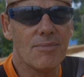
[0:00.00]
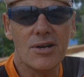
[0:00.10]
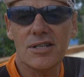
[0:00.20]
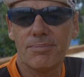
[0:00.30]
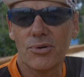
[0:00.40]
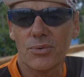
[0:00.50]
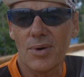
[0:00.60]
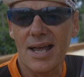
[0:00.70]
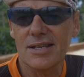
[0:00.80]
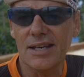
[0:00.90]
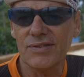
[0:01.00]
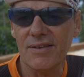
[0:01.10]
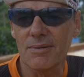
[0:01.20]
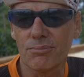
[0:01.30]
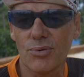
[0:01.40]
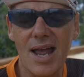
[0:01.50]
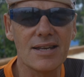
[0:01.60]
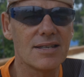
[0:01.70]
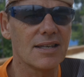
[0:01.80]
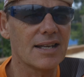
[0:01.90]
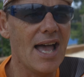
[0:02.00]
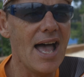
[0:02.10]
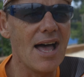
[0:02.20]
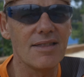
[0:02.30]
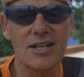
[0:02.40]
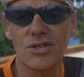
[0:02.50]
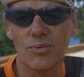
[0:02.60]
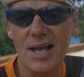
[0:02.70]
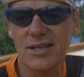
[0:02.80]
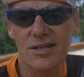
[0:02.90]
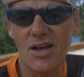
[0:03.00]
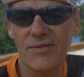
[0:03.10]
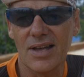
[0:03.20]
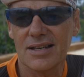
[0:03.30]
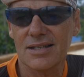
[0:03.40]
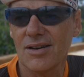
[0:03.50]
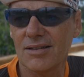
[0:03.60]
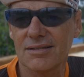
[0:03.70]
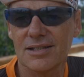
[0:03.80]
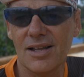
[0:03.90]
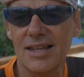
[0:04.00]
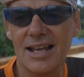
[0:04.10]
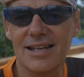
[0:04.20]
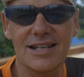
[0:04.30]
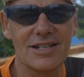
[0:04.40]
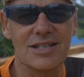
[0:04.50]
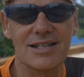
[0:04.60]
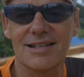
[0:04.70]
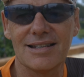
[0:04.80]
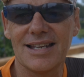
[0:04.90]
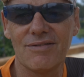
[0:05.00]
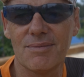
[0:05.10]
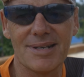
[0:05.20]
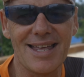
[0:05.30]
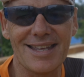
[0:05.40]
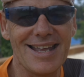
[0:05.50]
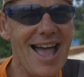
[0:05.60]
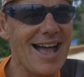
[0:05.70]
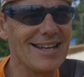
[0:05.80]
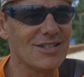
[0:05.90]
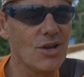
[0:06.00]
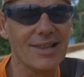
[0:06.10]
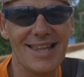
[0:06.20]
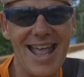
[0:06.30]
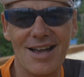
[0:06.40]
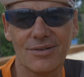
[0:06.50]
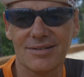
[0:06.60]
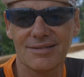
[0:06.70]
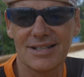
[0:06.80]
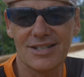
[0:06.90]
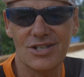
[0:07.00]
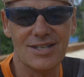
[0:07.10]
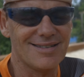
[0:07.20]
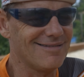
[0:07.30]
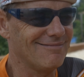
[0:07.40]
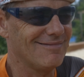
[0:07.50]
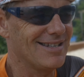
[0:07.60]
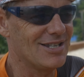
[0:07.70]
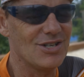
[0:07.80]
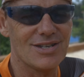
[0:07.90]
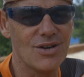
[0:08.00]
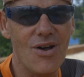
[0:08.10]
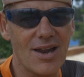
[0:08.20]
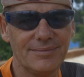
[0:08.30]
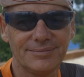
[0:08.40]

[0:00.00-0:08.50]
motorsport race, if something breaks in the car, that your race is over. It's not. It's not like you can just give them another car. It's not allowed. It's just. It's just not.